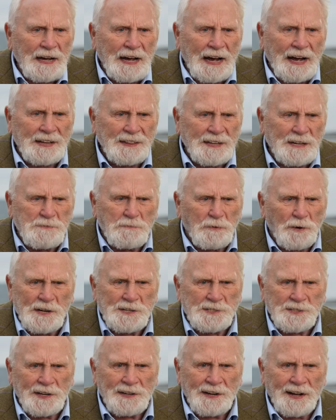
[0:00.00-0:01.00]
And this
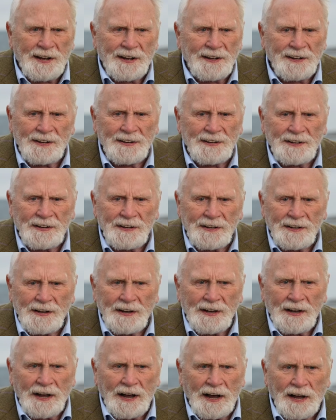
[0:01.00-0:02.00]
voice said, uh,
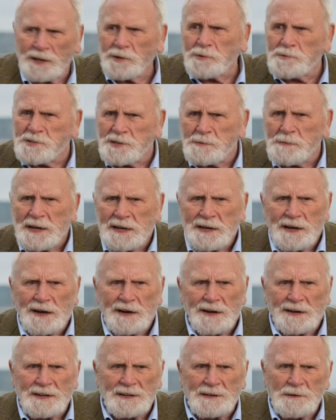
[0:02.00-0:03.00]
hello, Jimmy,
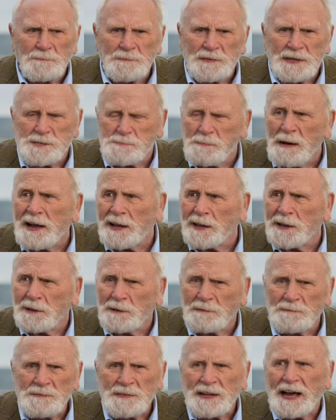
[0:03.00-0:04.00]
uh, it's Mel.
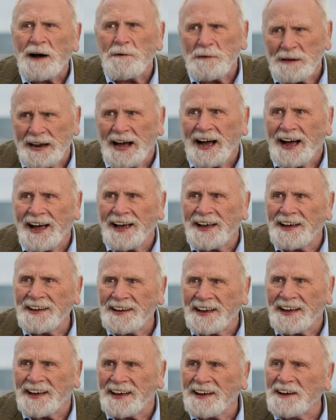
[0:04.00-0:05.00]
I went, aye,
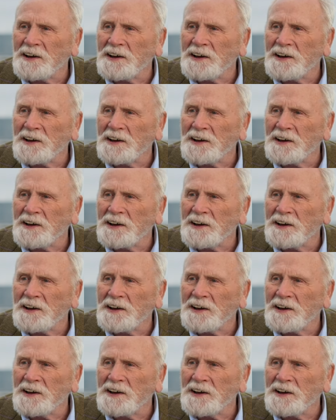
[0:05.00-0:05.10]
yeah,